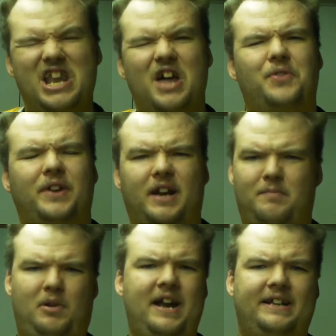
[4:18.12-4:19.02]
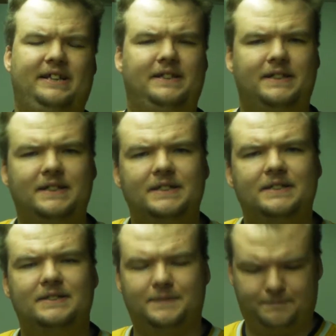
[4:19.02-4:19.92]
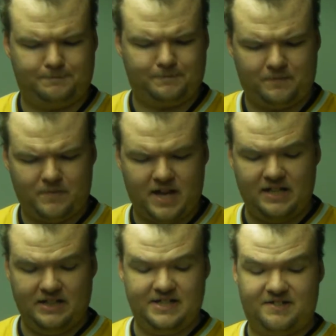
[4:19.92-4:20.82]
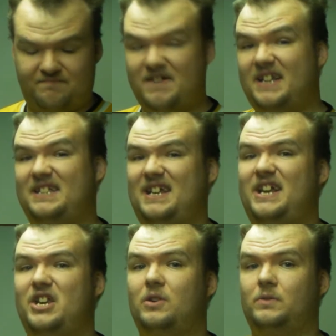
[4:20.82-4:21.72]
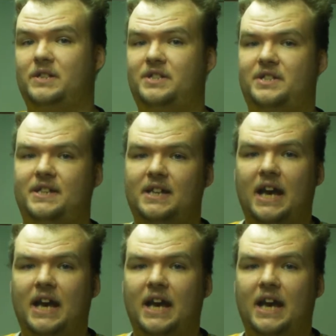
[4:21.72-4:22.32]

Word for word: nothing on branding. At least, not that I noticed.